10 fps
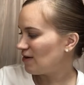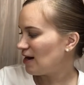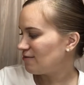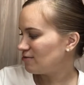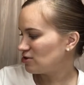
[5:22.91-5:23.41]

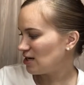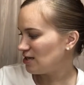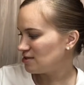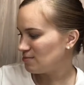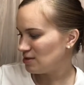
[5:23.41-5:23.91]

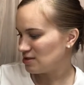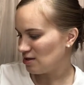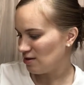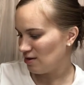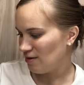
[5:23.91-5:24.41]
advertisements
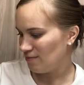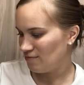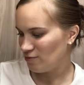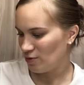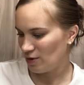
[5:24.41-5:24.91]
on them
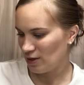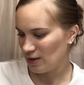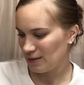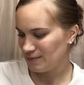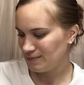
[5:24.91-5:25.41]
for